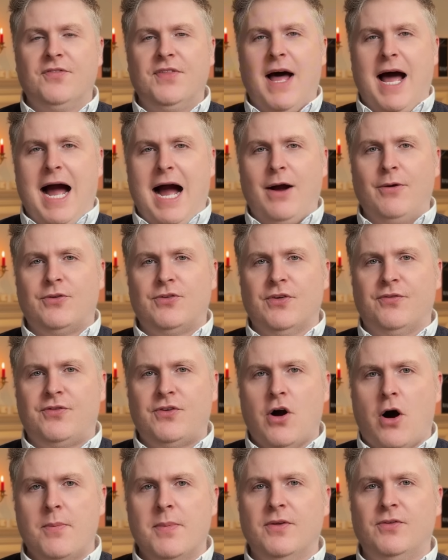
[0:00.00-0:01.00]
the House of
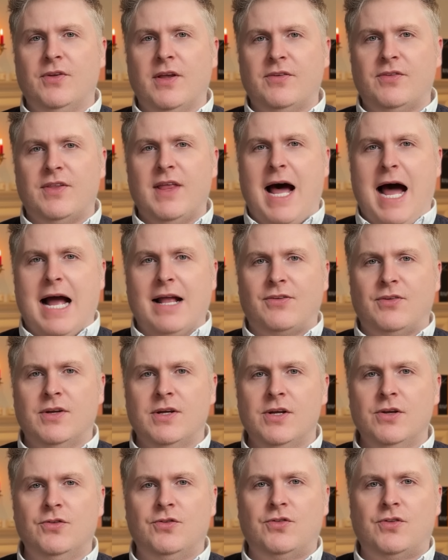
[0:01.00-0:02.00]
Commons is that,
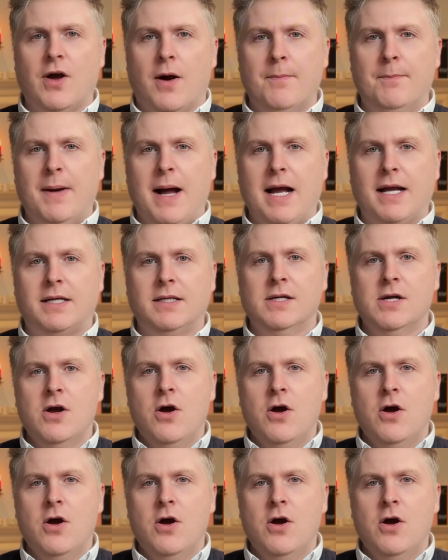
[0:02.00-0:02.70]
scumbag?